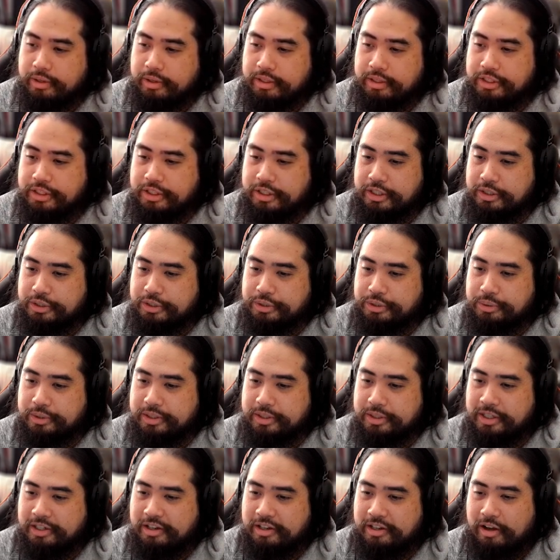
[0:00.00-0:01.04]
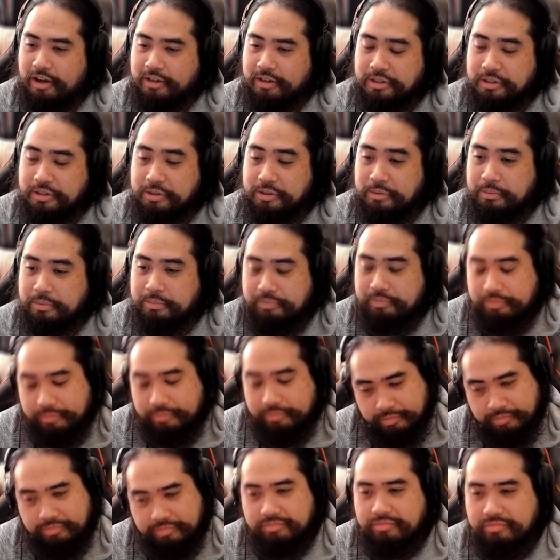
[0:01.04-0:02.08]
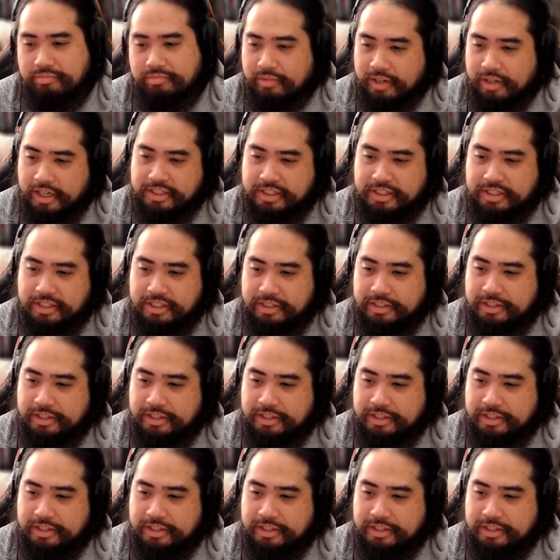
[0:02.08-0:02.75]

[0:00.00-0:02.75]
jeans, shorts, and costume. I see.